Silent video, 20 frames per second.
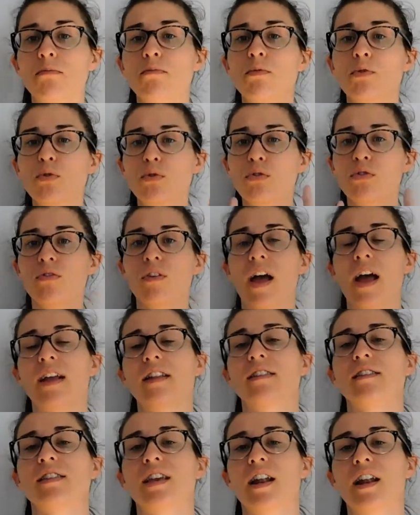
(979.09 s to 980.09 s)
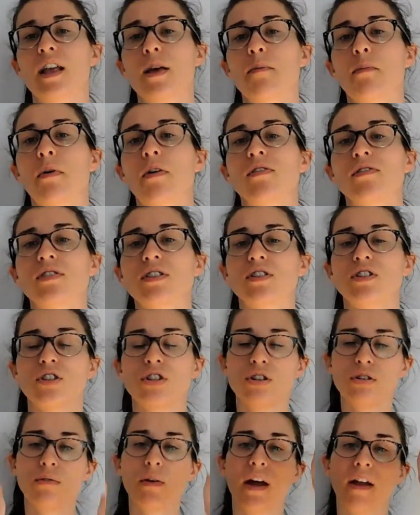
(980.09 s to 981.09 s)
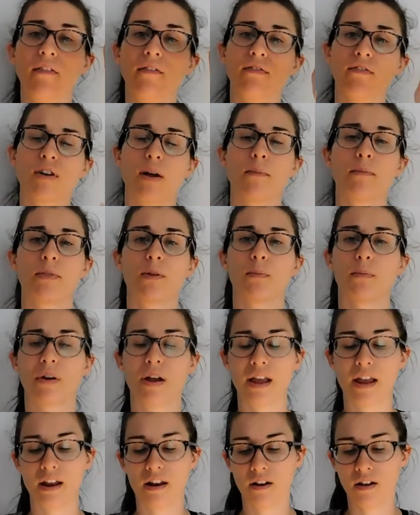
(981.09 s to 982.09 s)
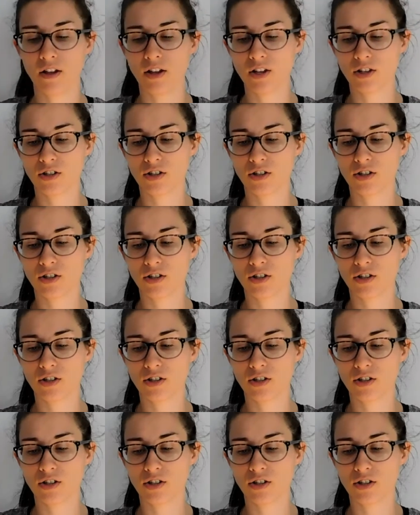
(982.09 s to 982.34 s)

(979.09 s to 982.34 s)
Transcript: move and send impulses to and from the brain